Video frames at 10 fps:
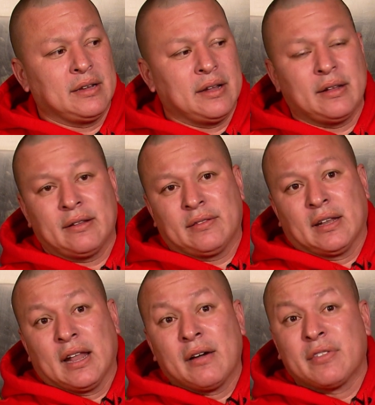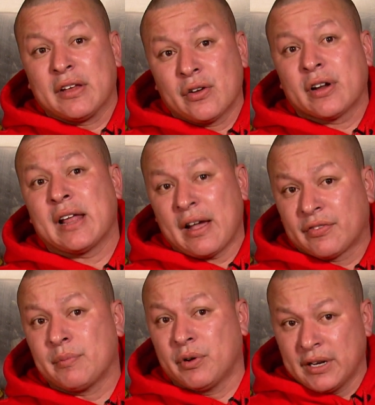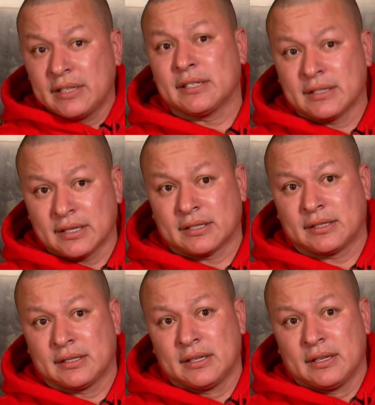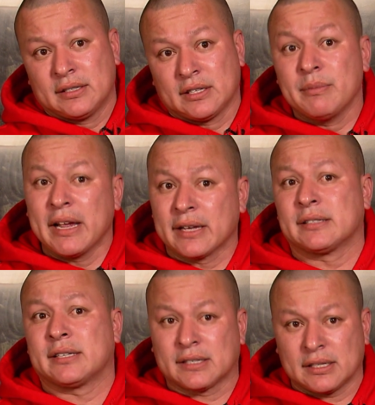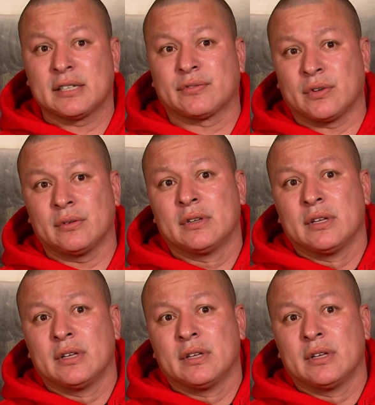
uh, the love that you're going to have to put into this to make it successful.